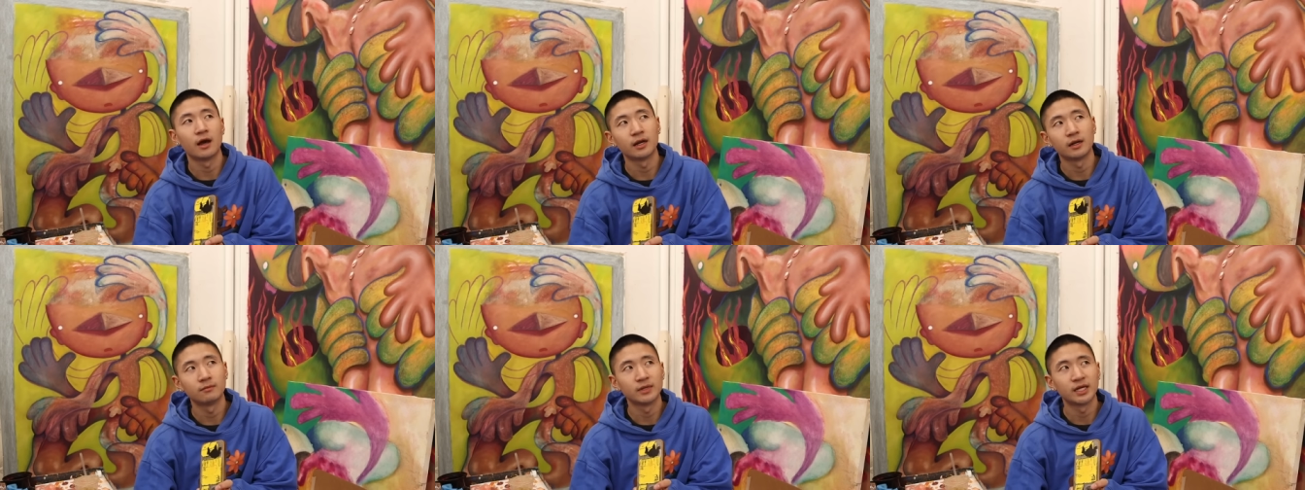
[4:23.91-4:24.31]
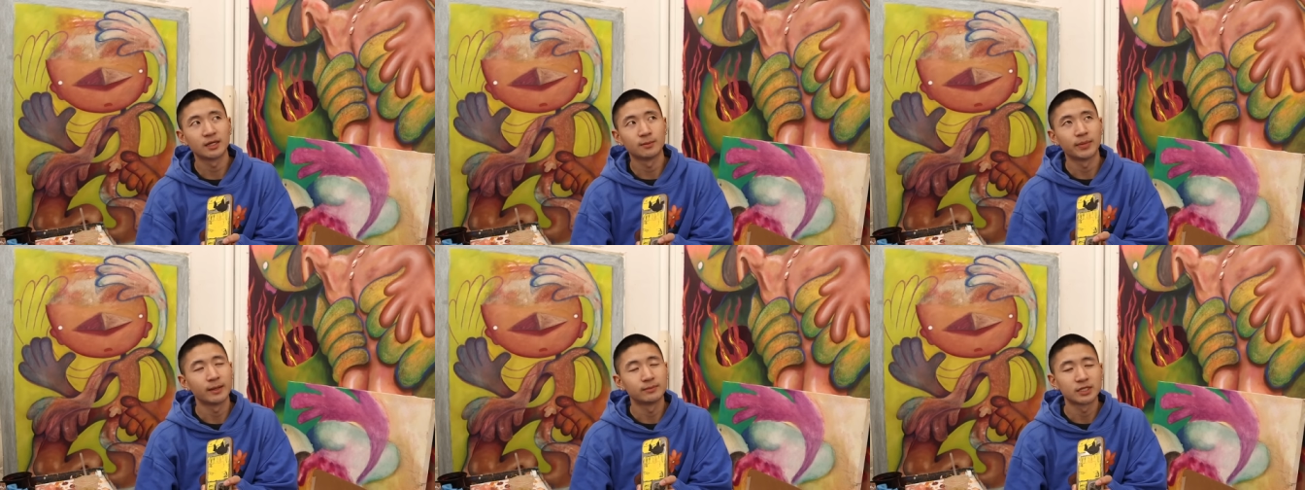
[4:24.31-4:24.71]
And I'm
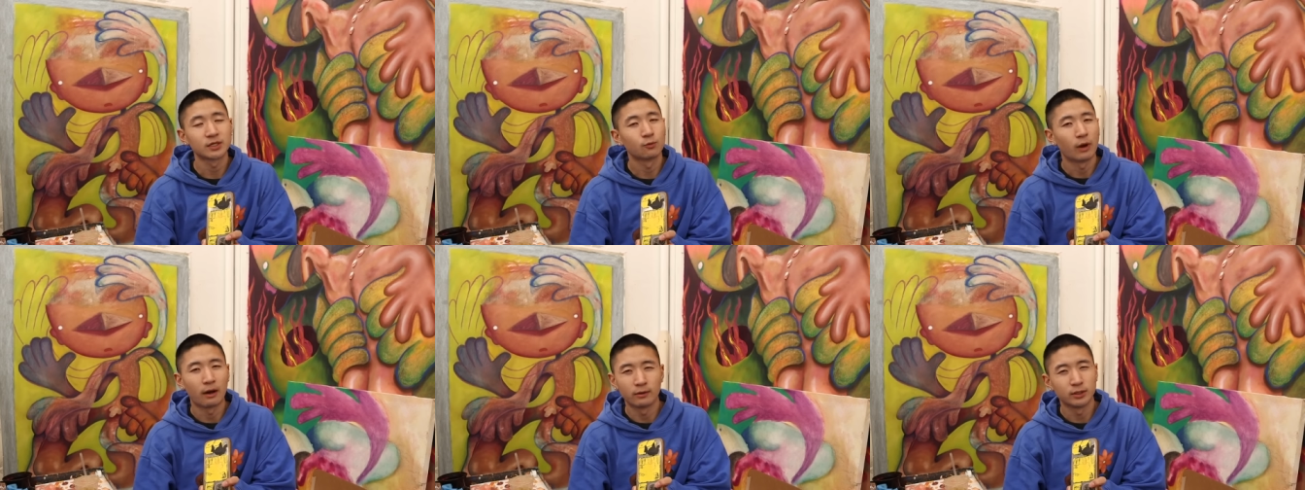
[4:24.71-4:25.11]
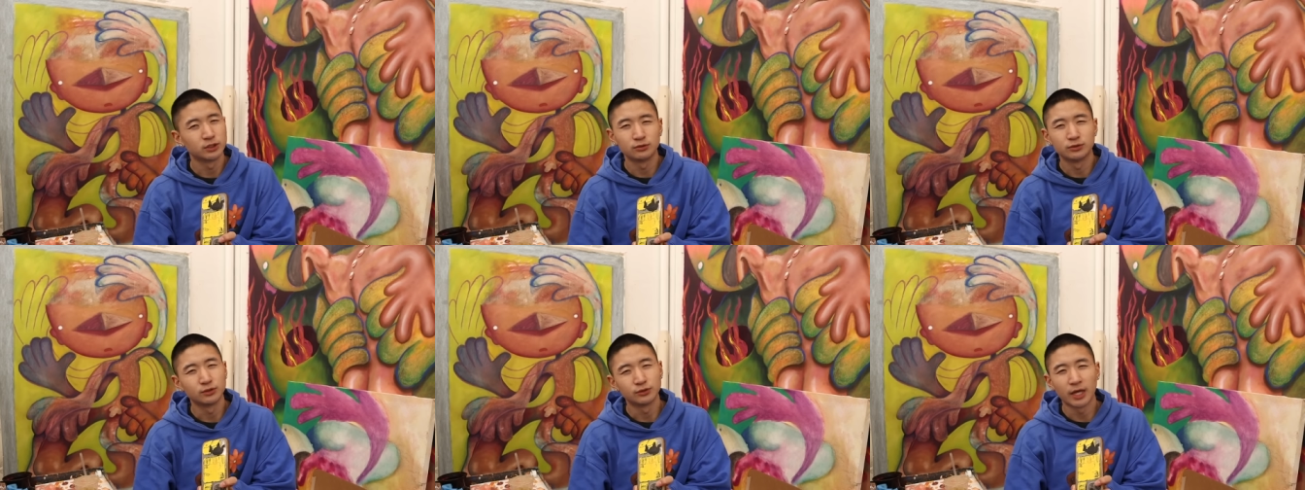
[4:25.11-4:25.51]
like, babes, like, why would
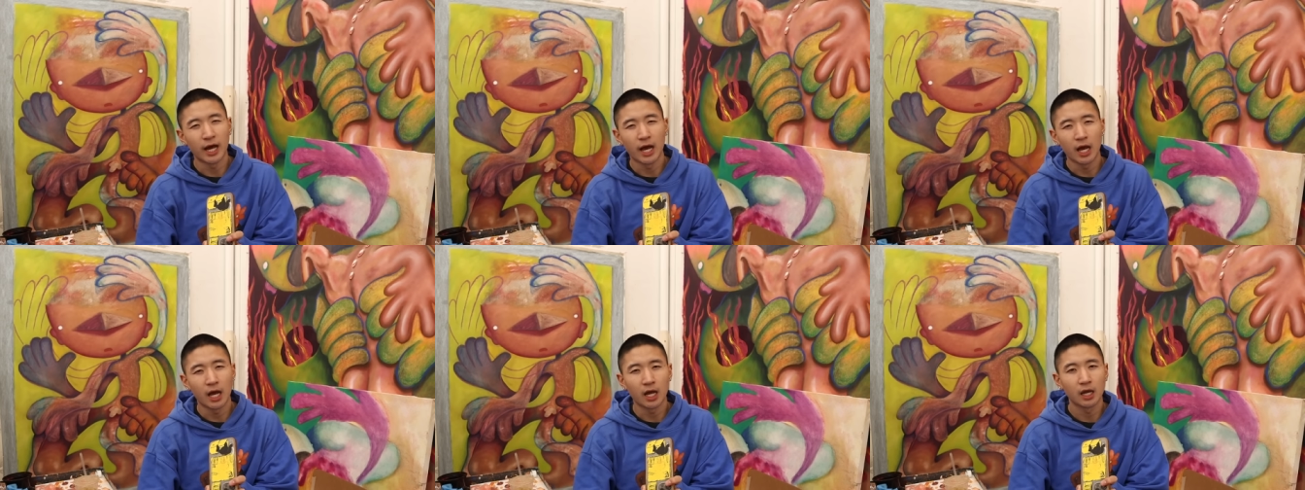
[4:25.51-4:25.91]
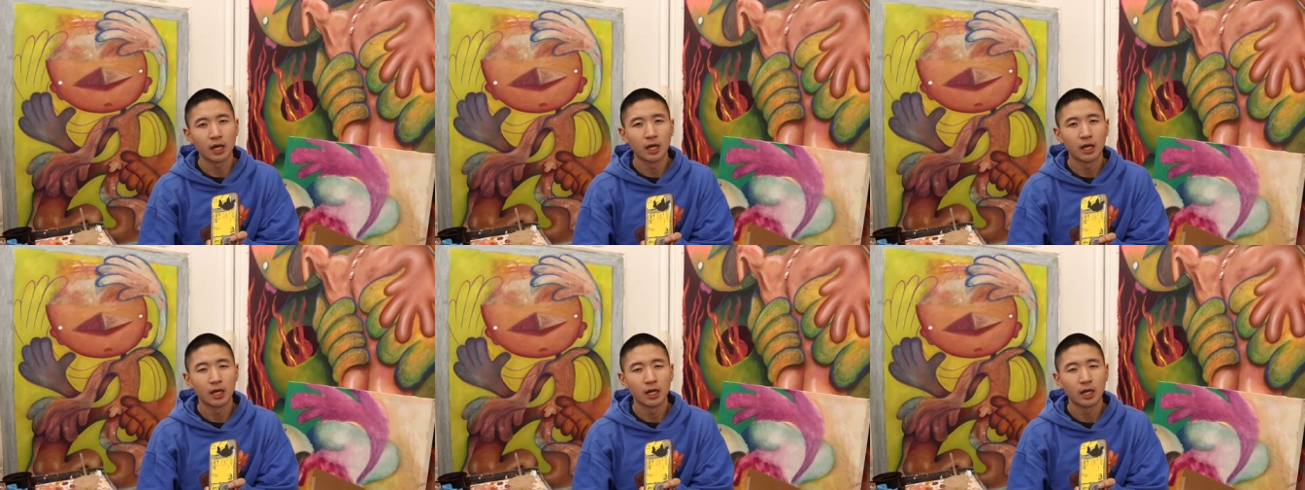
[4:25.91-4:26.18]
you do that?